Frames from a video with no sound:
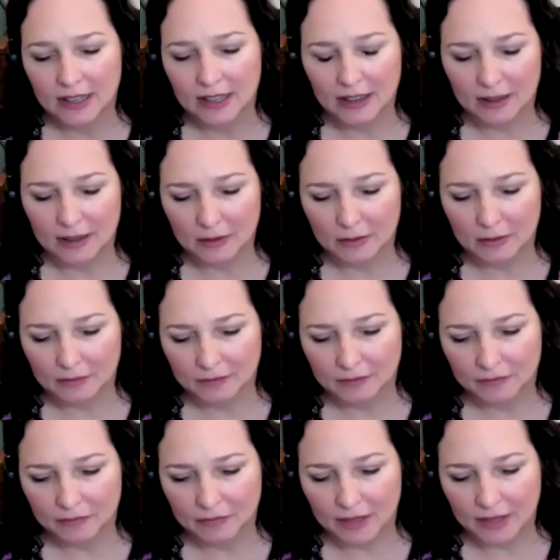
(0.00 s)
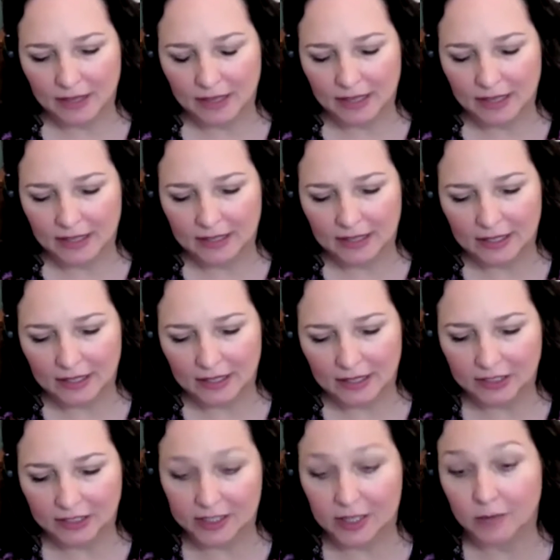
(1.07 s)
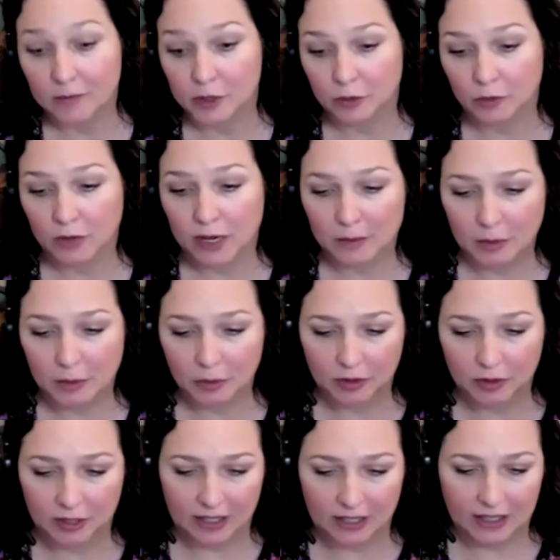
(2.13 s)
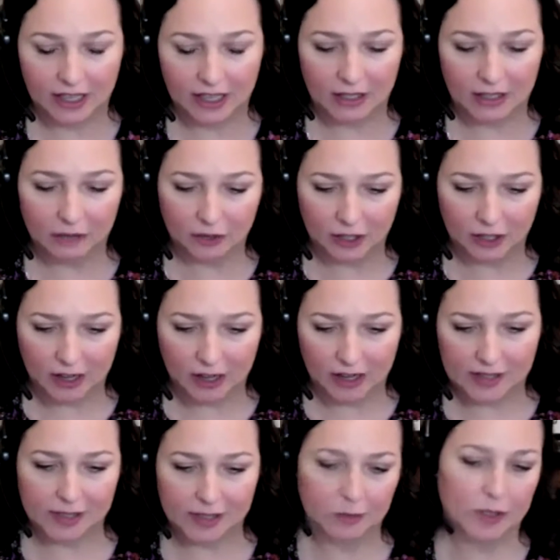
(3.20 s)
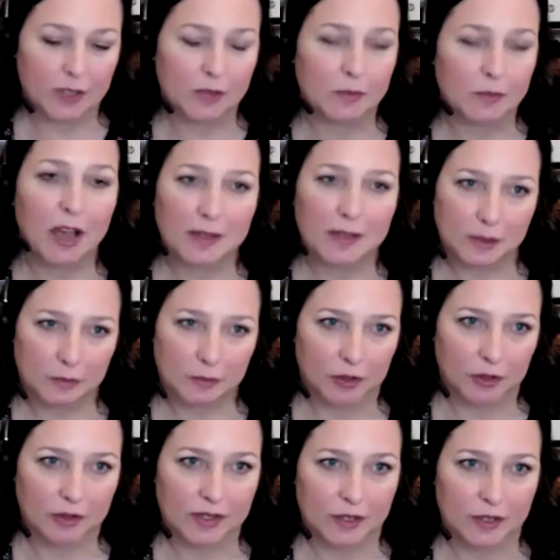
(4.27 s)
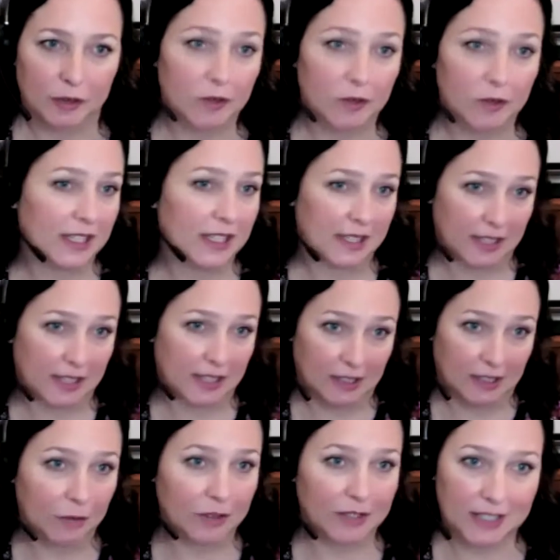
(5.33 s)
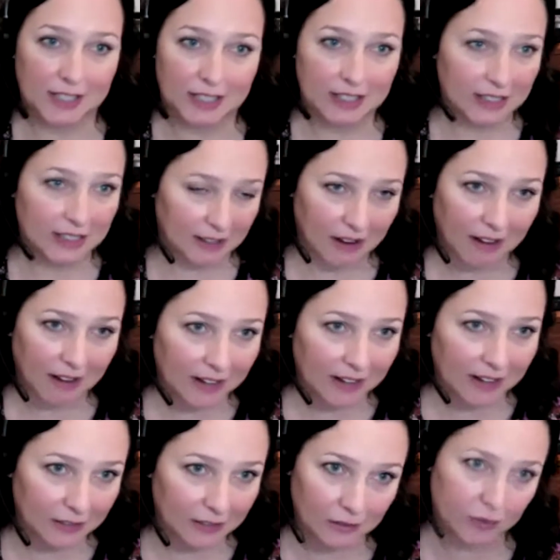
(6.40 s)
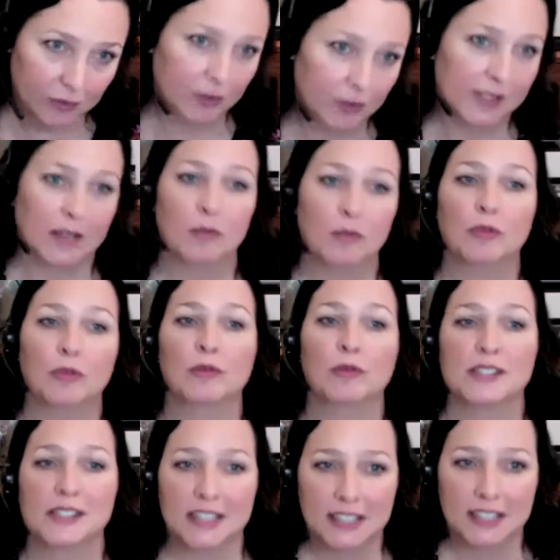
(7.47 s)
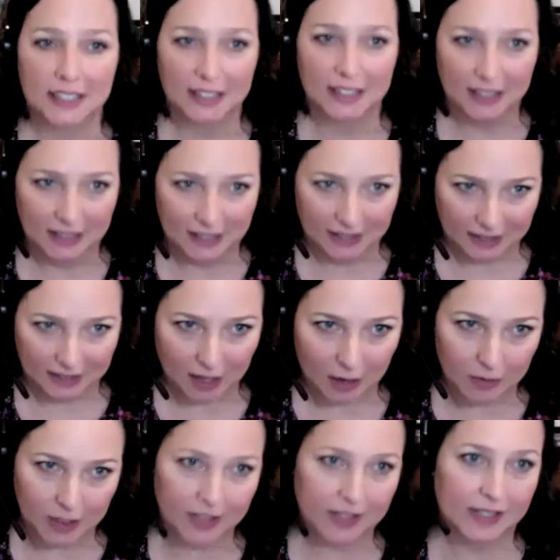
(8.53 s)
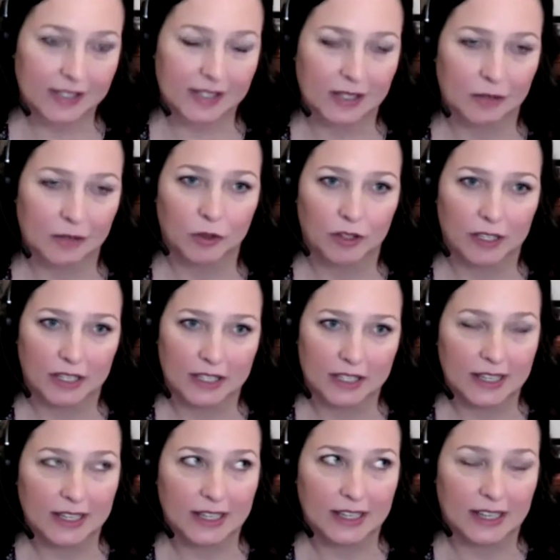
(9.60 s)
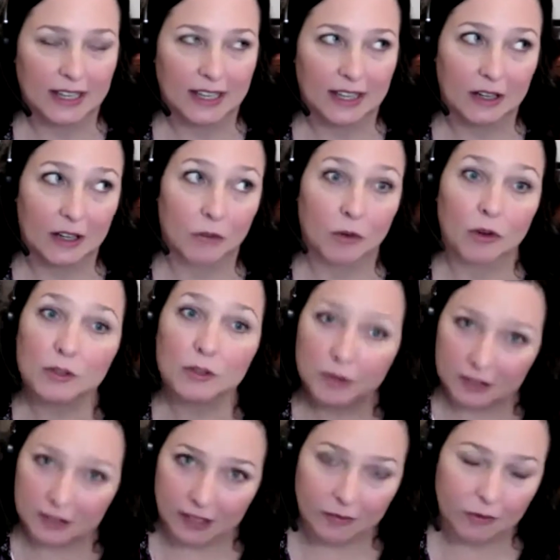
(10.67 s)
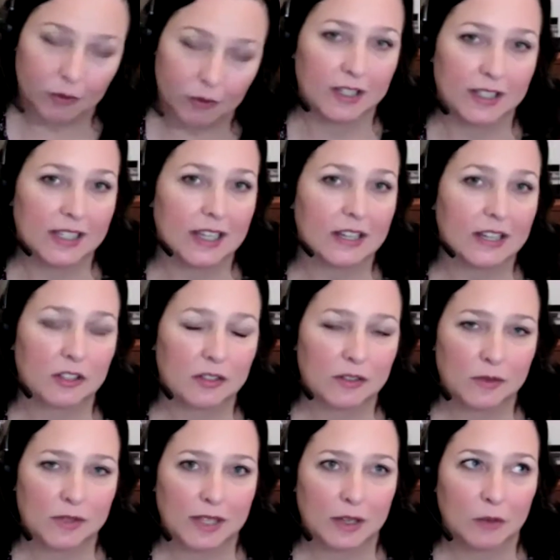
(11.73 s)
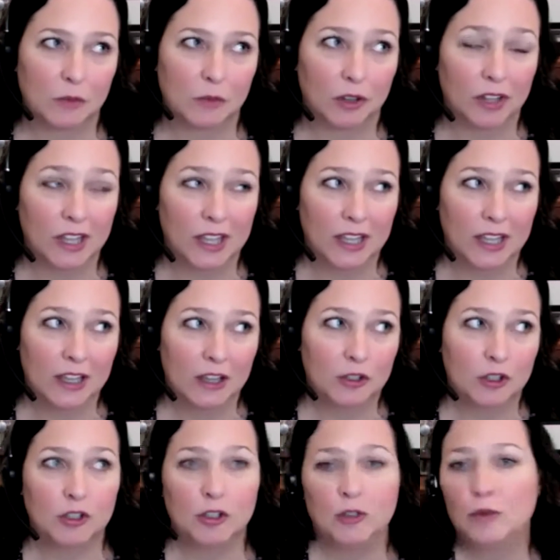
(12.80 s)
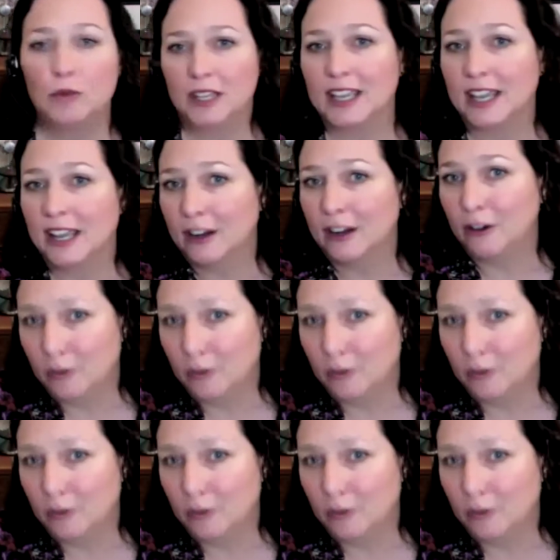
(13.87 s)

Um, and a lot of times you're right, people can get kind of lost in what's possible. So you see this a lot with DE&I, for example. We see companies that said, well, and I worked with a lot of organizations who said, well, should we care